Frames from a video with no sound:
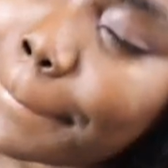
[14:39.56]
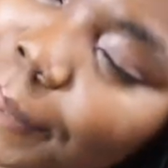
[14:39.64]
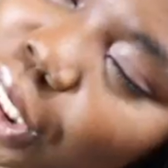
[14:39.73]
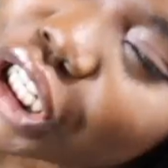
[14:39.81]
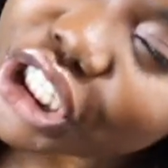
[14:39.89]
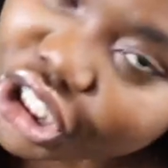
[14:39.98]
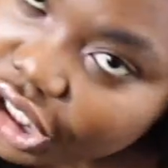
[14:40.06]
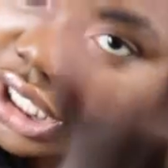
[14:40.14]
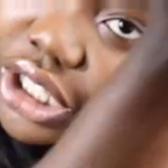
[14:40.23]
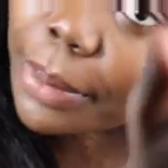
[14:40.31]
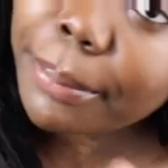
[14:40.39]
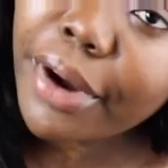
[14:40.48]
pushing
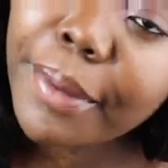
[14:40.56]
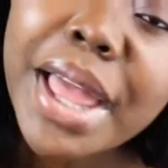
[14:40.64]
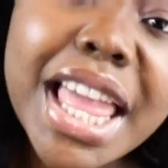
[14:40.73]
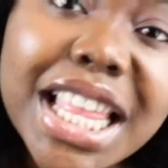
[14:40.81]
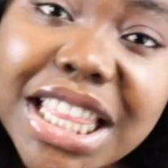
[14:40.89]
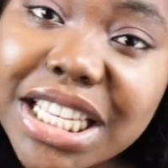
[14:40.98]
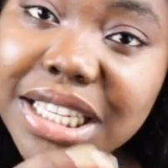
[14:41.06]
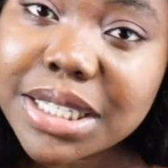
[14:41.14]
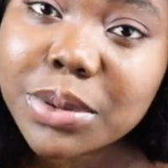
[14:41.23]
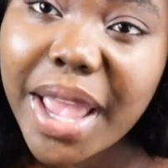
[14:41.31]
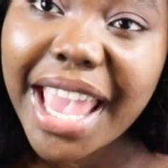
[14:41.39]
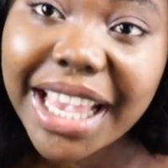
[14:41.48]
your bum. This is
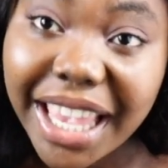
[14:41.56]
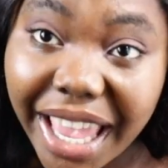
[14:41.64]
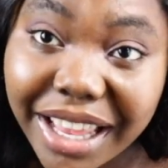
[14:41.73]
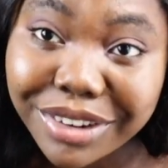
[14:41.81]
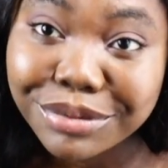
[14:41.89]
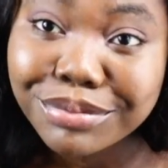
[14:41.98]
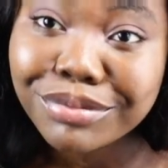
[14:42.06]
where, again,